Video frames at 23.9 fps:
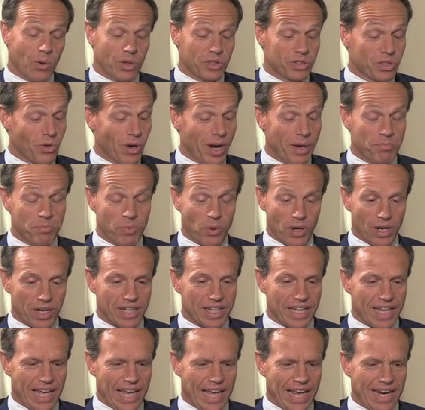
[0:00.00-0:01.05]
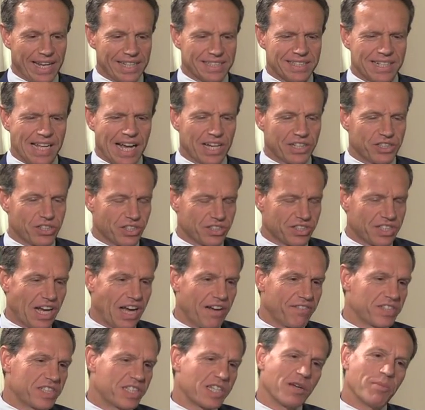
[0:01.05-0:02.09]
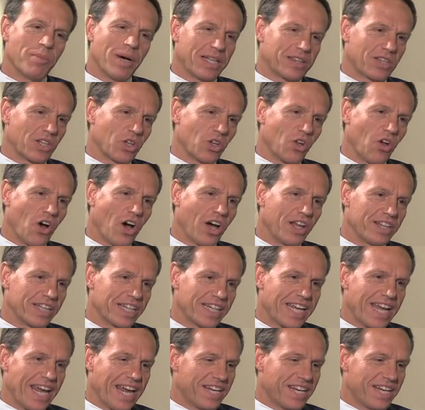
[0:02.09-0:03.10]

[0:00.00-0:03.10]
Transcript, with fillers: Well, it's a great book, and it's not just obviously about the law and the